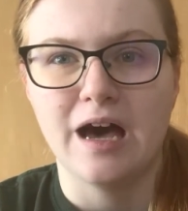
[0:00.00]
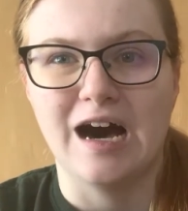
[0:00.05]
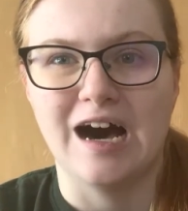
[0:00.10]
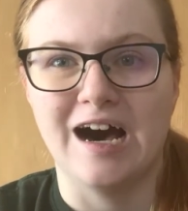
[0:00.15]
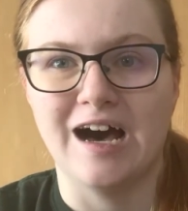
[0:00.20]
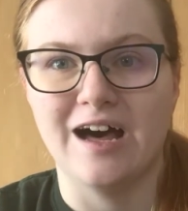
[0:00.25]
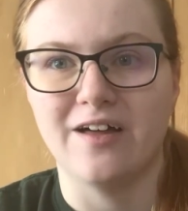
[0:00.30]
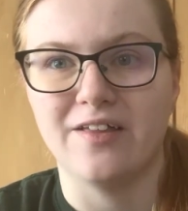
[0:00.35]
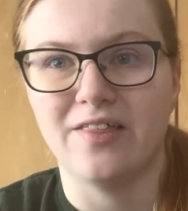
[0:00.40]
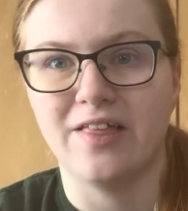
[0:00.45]

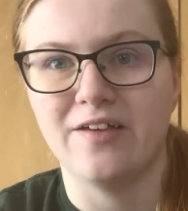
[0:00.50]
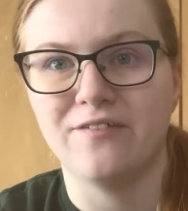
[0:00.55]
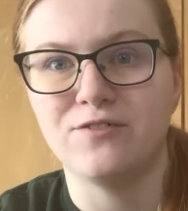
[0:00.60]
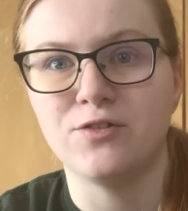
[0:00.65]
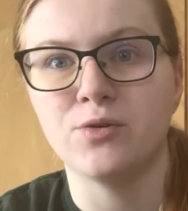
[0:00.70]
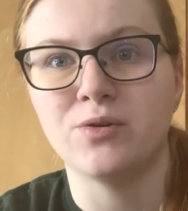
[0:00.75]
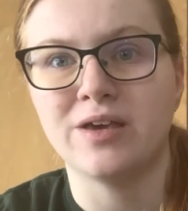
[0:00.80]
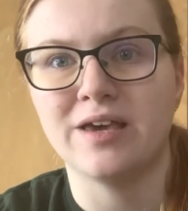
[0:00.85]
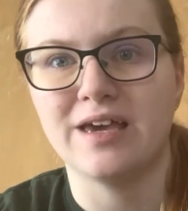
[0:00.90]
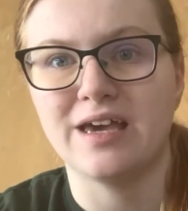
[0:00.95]

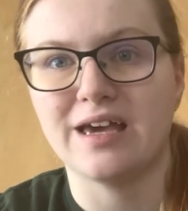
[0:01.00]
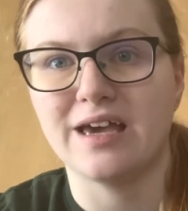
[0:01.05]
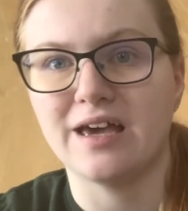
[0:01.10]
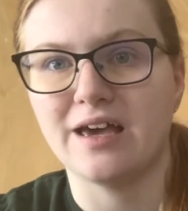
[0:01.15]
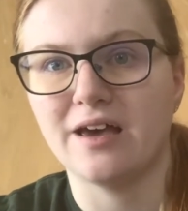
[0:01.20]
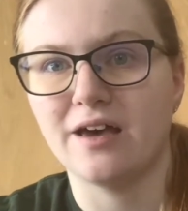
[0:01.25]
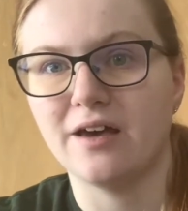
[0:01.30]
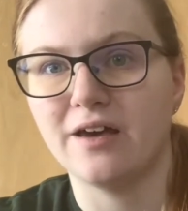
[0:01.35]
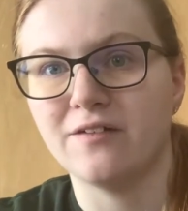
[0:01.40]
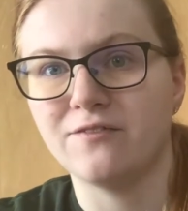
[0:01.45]

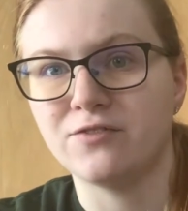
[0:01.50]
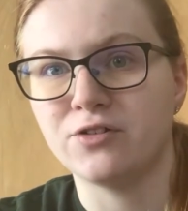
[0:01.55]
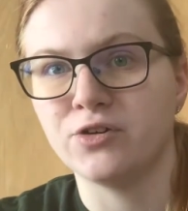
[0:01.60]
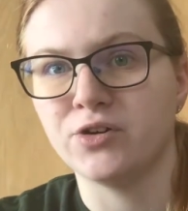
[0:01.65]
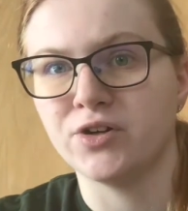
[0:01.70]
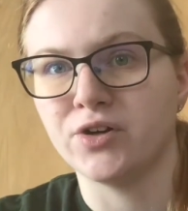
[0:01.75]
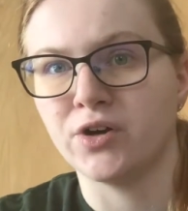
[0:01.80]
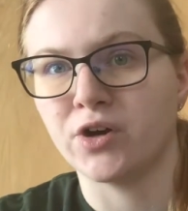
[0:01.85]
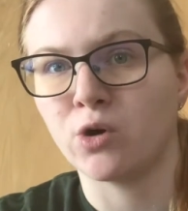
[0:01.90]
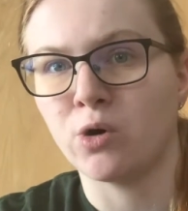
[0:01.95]
If
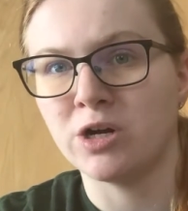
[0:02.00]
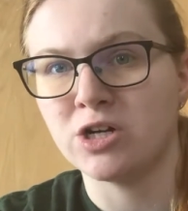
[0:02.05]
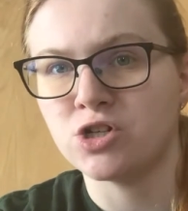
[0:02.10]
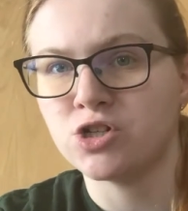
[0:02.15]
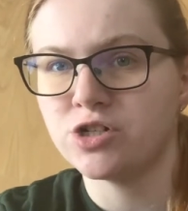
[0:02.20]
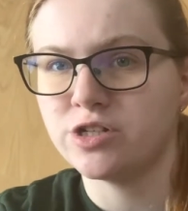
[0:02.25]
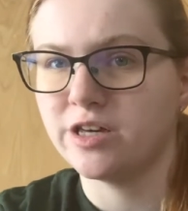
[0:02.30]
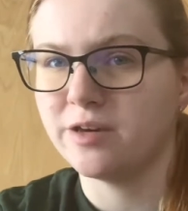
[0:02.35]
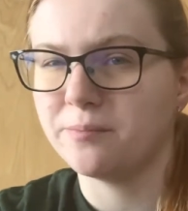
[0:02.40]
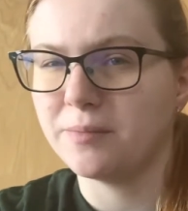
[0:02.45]
you're
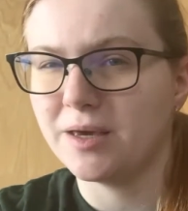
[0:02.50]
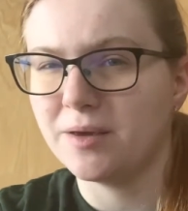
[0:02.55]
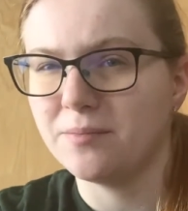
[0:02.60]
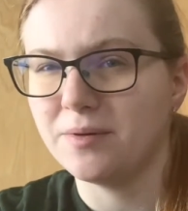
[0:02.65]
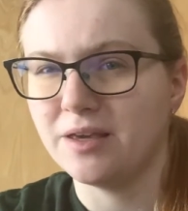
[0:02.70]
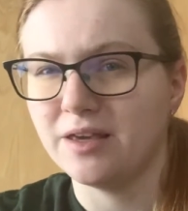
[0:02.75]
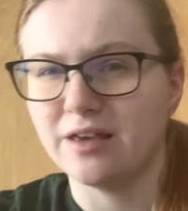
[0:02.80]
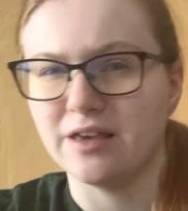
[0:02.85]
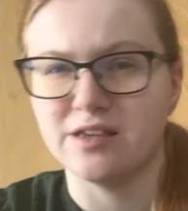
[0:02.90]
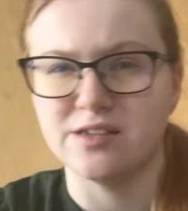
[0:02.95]
questioning
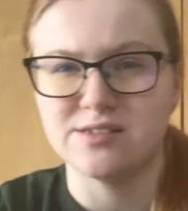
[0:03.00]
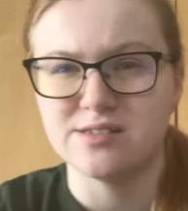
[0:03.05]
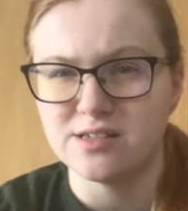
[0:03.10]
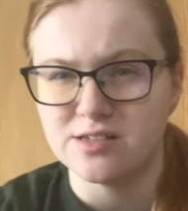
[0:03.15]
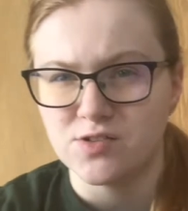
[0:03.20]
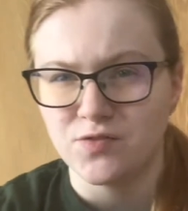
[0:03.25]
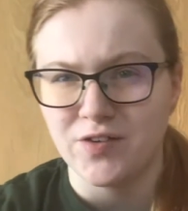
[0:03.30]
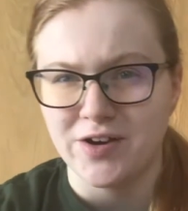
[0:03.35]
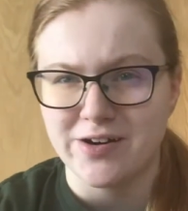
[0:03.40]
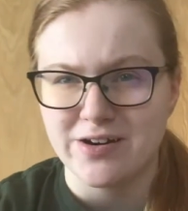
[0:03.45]
maybe is
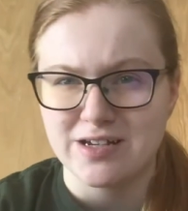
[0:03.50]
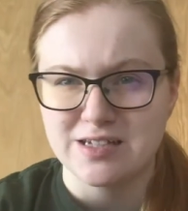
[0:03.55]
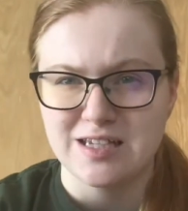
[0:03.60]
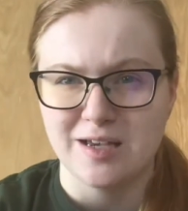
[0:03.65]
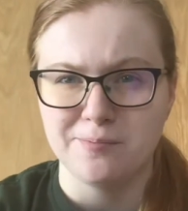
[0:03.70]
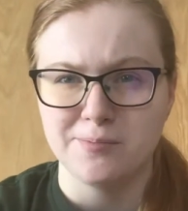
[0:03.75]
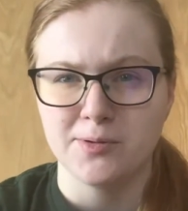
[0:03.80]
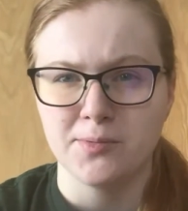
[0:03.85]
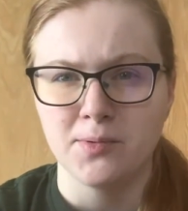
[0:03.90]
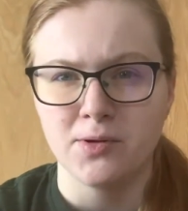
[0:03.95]
this fair
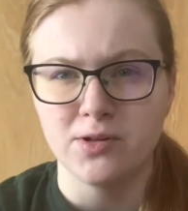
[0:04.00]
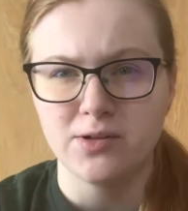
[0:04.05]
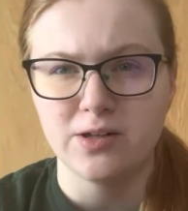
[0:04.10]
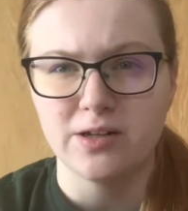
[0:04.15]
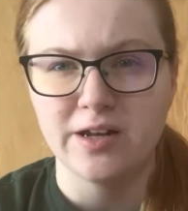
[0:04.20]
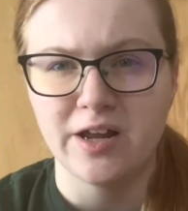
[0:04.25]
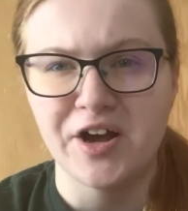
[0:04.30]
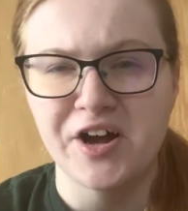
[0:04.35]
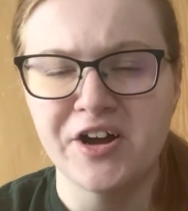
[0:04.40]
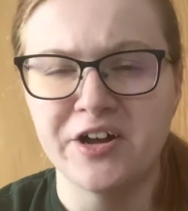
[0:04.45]
acceptable or
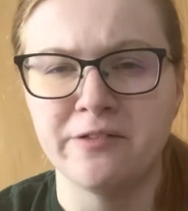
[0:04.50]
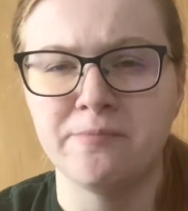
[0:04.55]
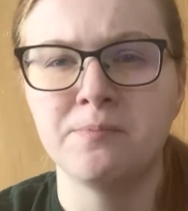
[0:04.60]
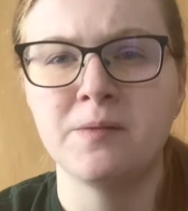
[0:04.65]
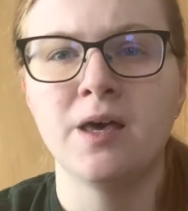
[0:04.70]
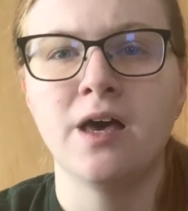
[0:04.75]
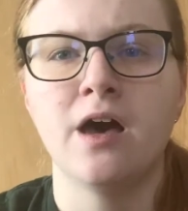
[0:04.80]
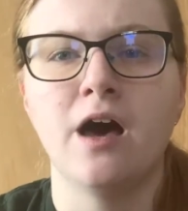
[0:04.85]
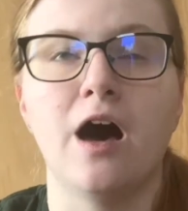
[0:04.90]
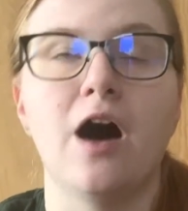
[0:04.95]
not,
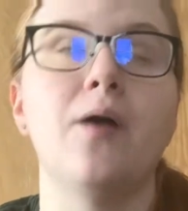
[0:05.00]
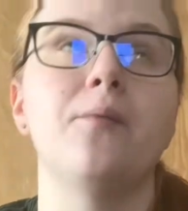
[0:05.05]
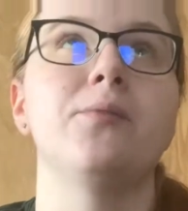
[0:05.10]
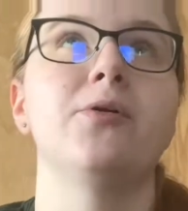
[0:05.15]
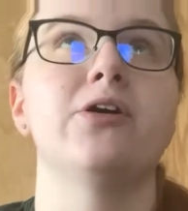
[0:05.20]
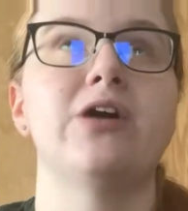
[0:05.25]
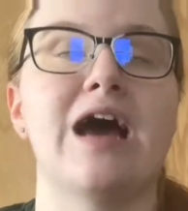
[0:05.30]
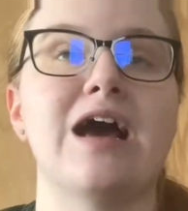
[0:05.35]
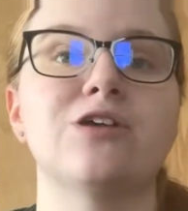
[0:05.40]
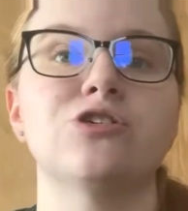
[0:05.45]

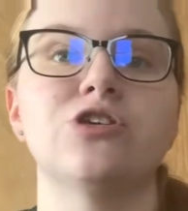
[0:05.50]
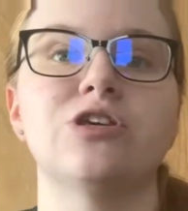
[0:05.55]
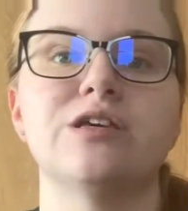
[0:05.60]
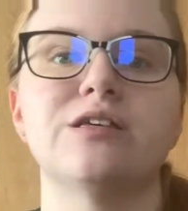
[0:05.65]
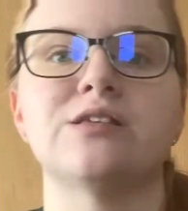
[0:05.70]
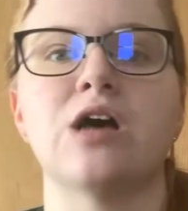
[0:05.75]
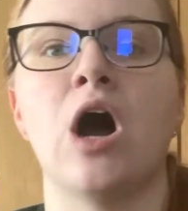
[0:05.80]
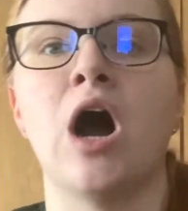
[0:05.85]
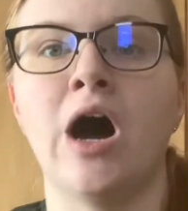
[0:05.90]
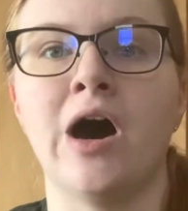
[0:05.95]
there actually
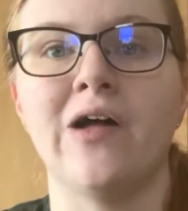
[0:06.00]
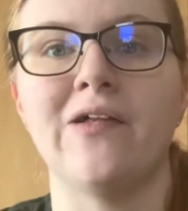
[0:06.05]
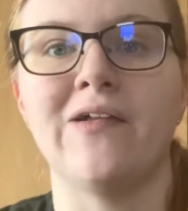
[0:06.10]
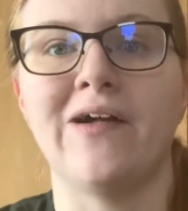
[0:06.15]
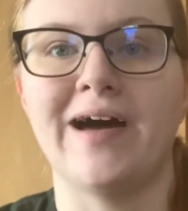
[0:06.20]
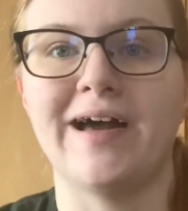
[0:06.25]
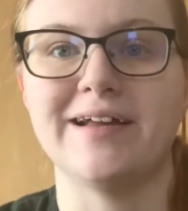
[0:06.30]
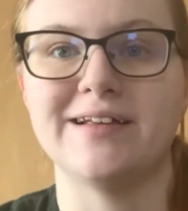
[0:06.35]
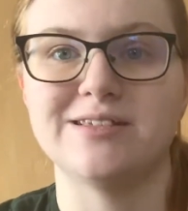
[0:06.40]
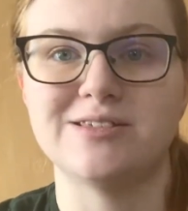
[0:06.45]
is a
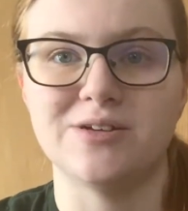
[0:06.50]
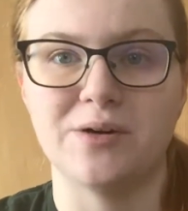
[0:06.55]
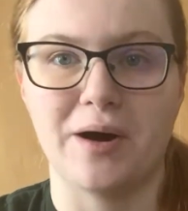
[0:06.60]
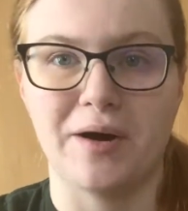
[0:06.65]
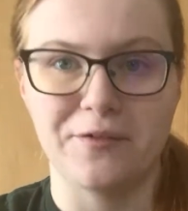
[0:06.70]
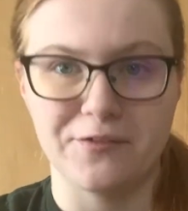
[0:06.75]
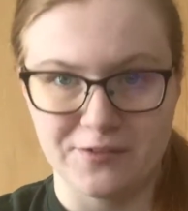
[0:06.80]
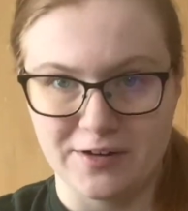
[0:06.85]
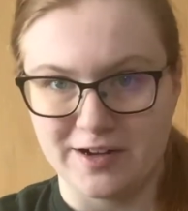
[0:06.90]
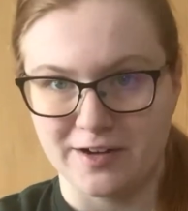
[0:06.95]
hotline. So
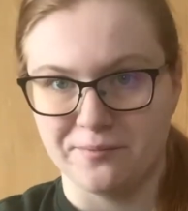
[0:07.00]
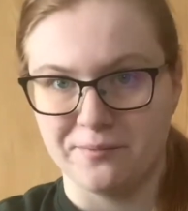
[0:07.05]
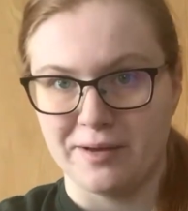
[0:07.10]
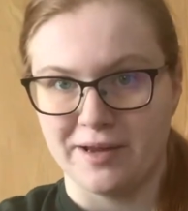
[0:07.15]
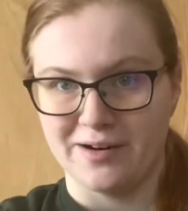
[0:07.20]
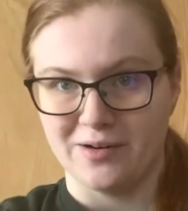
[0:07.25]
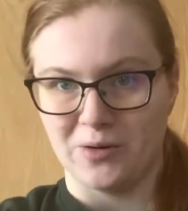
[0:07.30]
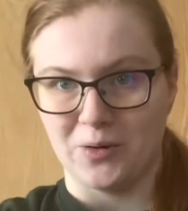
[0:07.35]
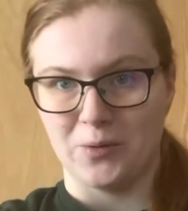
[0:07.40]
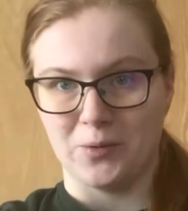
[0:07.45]
I would
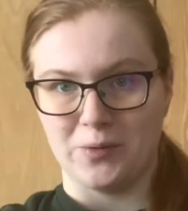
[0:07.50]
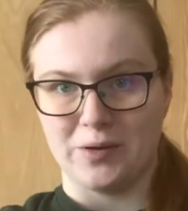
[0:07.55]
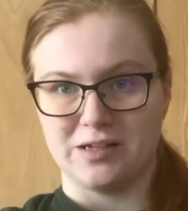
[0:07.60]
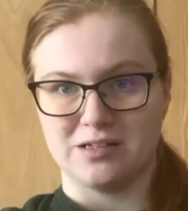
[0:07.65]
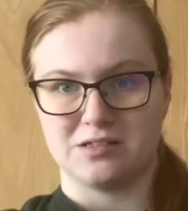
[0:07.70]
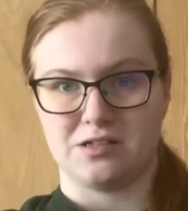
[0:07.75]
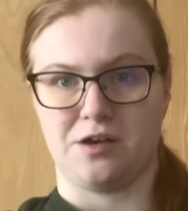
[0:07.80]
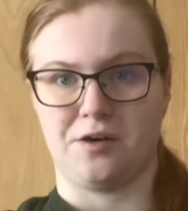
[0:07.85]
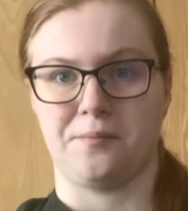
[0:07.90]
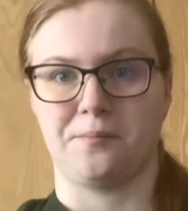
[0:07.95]
recommend
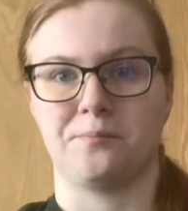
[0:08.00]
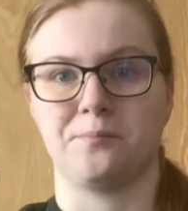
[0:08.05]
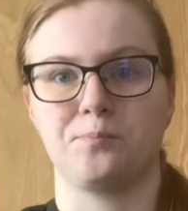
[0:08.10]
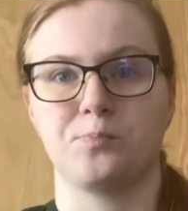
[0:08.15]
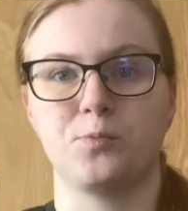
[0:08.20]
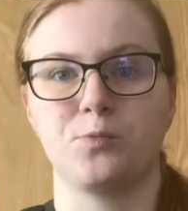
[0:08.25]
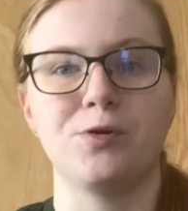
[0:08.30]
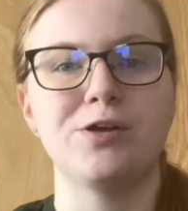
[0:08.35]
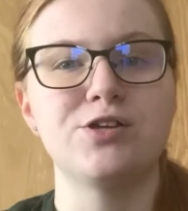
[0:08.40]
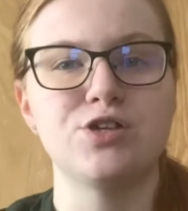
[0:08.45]
always
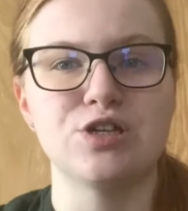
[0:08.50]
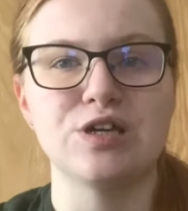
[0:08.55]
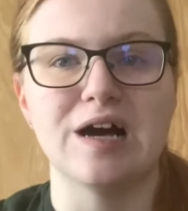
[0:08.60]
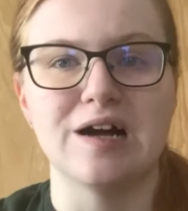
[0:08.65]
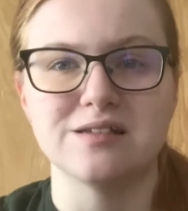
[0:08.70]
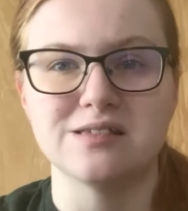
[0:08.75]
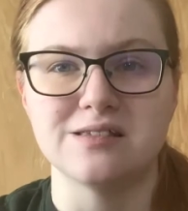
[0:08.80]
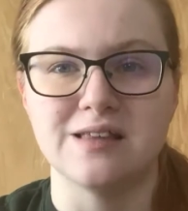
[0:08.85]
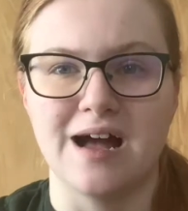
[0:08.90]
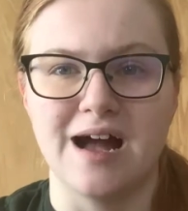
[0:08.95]
reaching
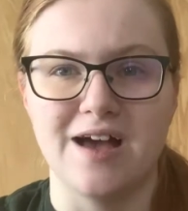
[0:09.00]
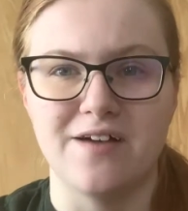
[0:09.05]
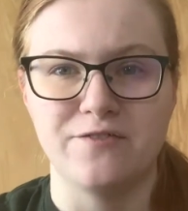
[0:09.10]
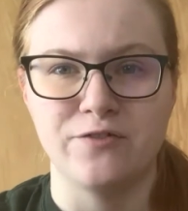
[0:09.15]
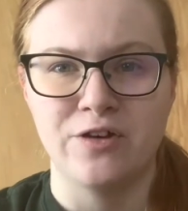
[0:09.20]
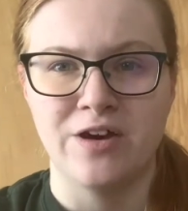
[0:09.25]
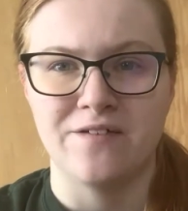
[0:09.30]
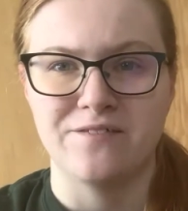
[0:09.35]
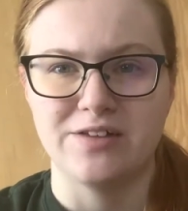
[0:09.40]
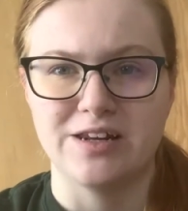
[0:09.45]
out to that if
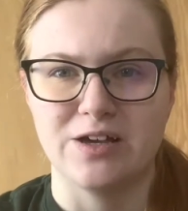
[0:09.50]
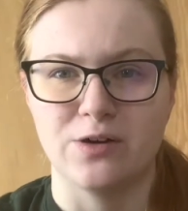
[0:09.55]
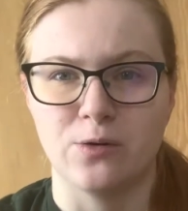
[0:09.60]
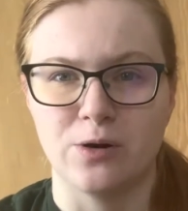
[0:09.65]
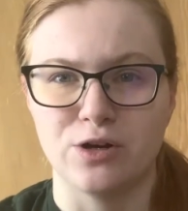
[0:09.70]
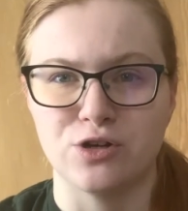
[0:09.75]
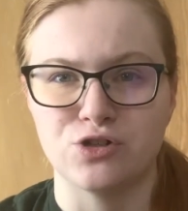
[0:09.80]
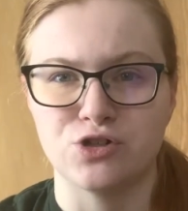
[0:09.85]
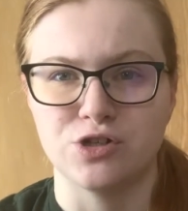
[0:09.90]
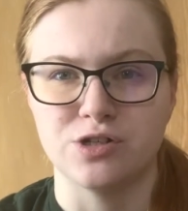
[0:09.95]
you have any
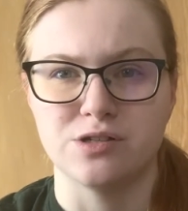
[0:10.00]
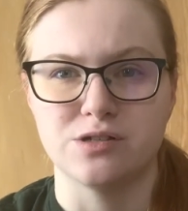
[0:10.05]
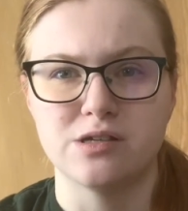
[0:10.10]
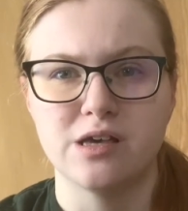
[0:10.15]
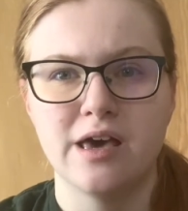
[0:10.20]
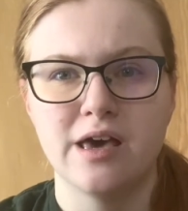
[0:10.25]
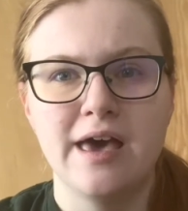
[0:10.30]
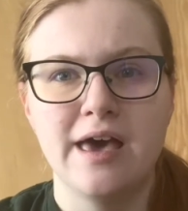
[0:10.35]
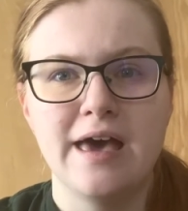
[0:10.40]
questions.